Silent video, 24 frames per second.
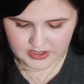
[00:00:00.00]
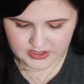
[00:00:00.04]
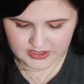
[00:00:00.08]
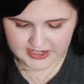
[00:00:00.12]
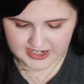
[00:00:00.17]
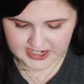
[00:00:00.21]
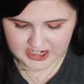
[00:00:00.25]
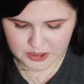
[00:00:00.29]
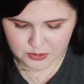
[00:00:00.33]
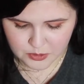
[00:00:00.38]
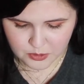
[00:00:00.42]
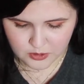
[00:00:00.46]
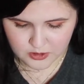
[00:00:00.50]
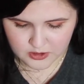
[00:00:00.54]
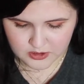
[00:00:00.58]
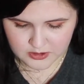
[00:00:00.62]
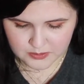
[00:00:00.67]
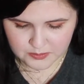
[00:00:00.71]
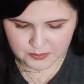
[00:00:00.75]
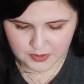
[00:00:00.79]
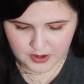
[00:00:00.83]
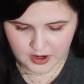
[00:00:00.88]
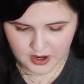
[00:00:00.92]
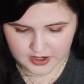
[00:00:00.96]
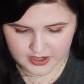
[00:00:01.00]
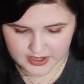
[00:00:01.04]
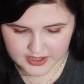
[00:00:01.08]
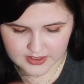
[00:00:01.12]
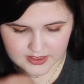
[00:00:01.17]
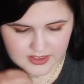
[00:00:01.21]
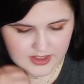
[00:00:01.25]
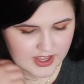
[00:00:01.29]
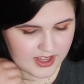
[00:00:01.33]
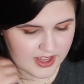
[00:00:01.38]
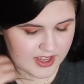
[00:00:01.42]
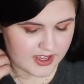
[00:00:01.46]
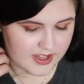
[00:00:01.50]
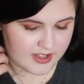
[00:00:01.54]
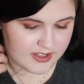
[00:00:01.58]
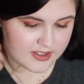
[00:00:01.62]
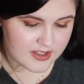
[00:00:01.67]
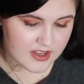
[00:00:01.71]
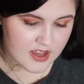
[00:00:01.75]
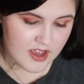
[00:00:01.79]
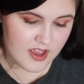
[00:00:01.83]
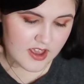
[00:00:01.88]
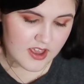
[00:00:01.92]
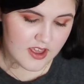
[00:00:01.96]
dashboards, pocket
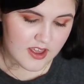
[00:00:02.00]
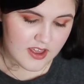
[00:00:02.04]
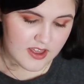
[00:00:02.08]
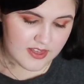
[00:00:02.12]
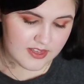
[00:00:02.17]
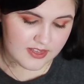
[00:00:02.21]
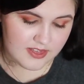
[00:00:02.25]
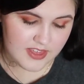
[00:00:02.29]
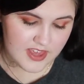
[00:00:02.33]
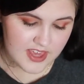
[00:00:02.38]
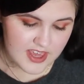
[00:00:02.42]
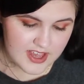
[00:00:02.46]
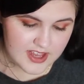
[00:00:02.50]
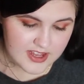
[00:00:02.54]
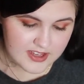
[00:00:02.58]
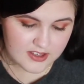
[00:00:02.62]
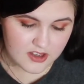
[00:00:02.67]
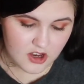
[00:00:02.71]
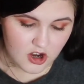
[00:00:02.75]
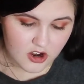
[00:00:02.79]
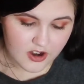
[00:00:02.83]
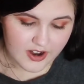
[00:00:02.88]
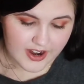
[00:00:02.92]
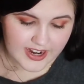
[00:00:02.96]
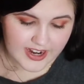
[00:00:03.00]
things. These are